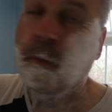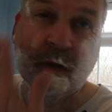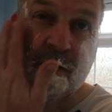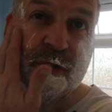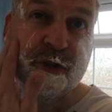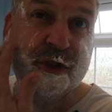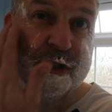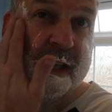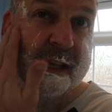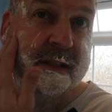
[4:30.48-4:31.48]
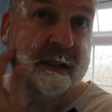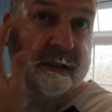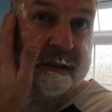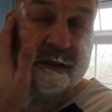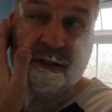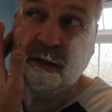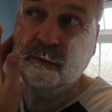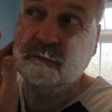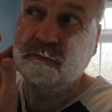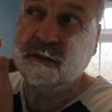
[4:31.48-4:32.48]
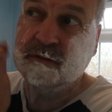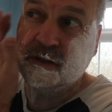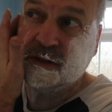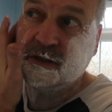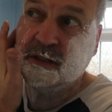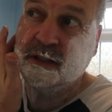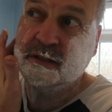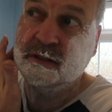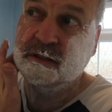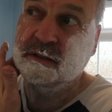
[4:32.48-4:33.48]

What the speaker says: Lovely and slick. Just go on, lovely and slick.